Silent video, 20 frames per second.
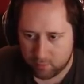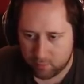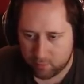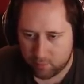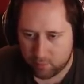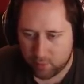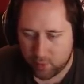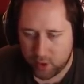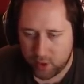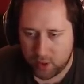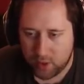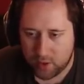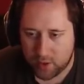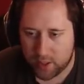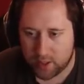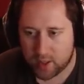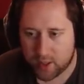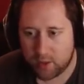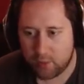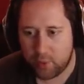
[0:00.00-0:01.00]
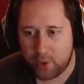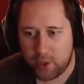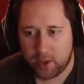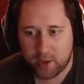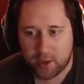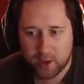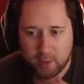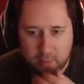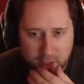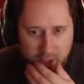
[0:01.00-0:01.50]
We need like
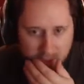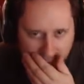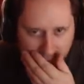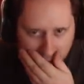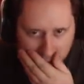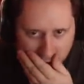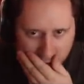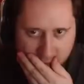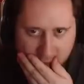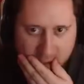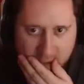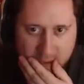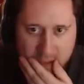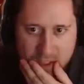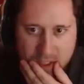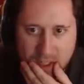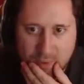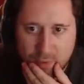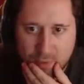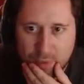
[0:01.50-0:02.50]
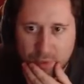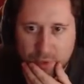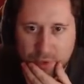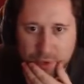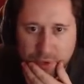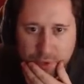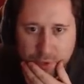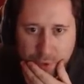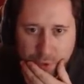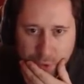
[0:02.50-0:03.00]
a better kind of like general
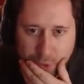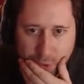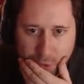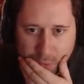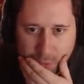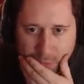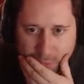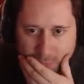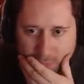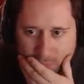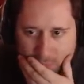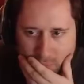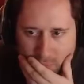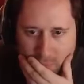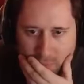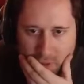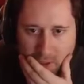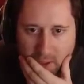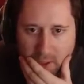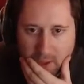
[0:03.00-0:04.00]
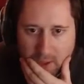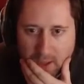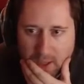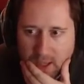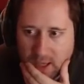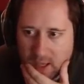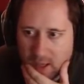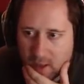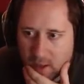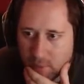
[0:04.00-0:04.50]
store. I'm thinking
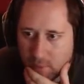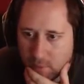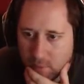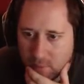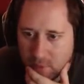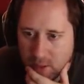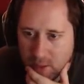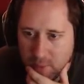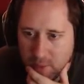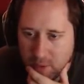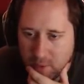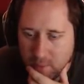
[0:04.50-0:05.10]
here, maybe.